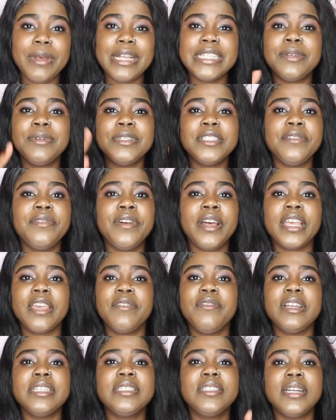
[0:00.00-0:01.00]
As a matter of fact,
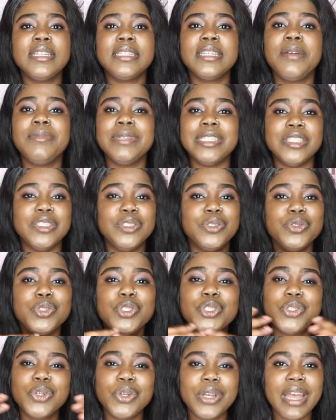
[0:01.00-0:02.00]
if you're starting a business, you
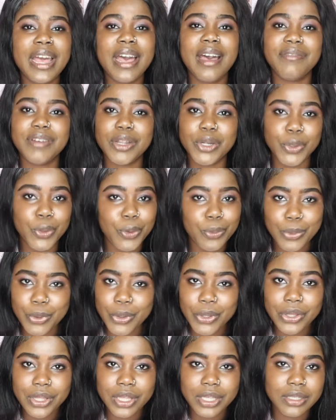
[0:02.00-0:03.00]
should have a
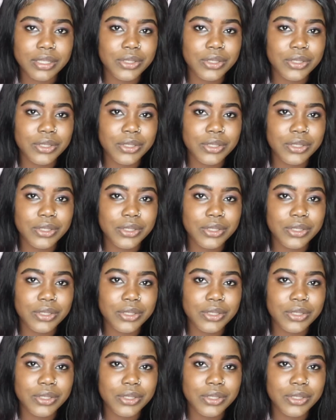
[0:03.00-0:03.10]
notebook.